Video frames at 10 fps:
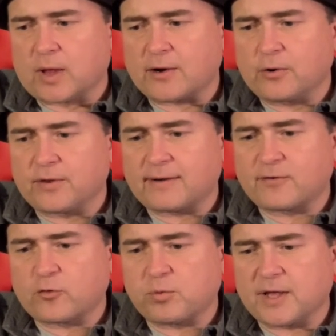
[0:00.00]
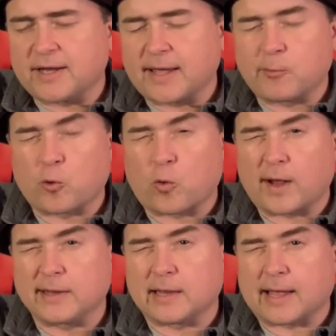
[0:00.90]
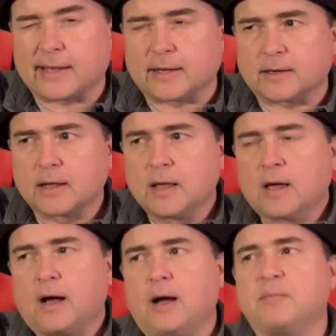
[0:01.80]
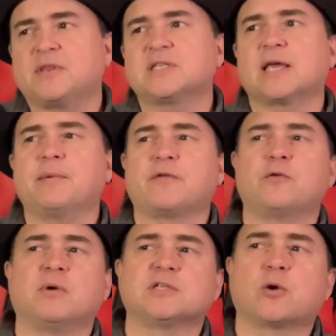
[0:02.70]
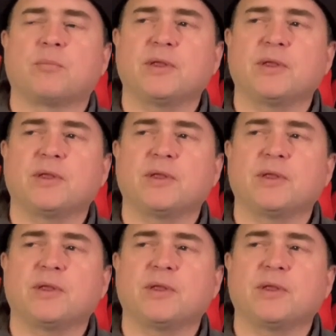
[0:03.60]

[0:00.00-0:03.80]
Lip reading: I don't know that I've ever played a game quite like it, but this came out a few months ago.